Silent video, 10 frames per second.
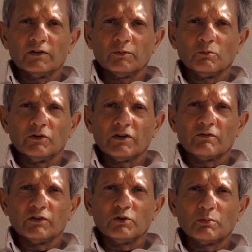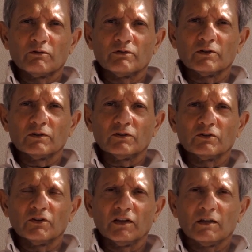whichever you prefer to
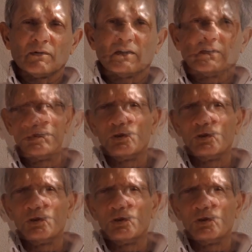think about it,